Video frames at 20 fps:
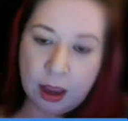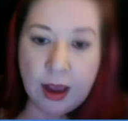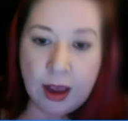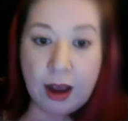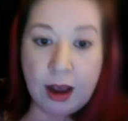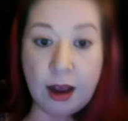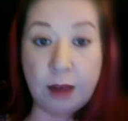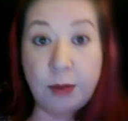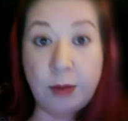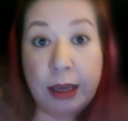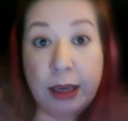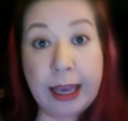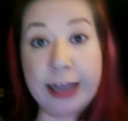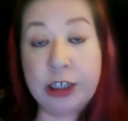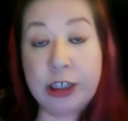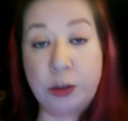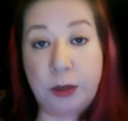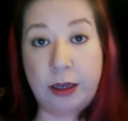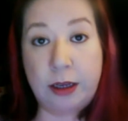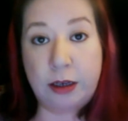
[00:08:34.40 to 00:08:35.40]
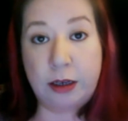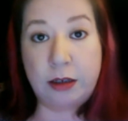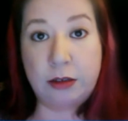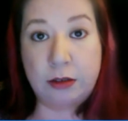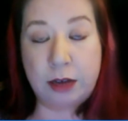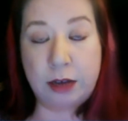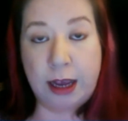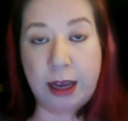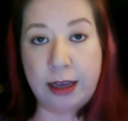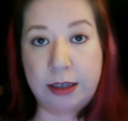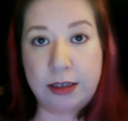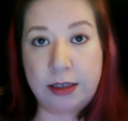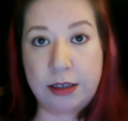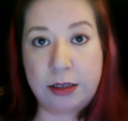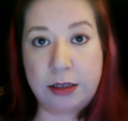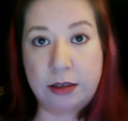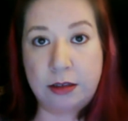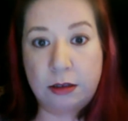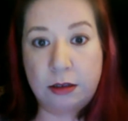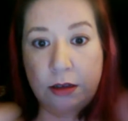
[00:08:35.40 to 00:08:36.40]
engagement
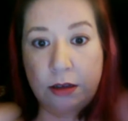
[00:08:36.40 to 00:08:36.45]
has